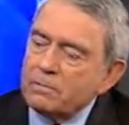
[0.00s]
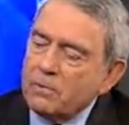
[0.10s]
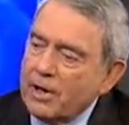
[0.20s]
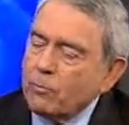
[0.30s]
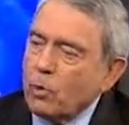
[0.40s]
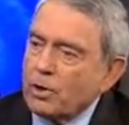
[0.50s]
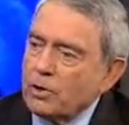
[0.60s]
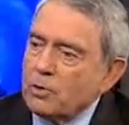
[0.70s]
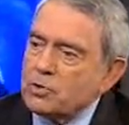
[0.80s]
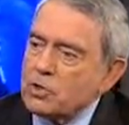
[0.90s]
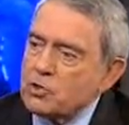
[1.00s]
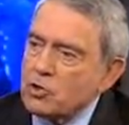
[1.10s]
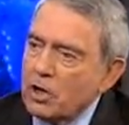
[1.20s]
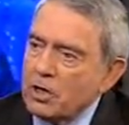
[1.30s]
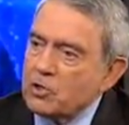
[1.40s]
network news has
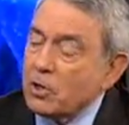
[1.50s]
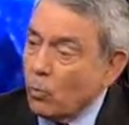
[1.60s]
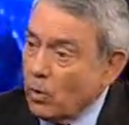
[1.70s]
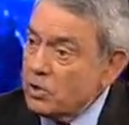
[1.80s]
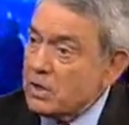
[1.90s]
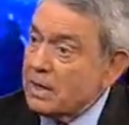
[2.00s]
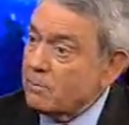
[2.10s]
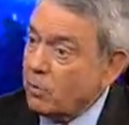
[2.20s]
changed. At one time,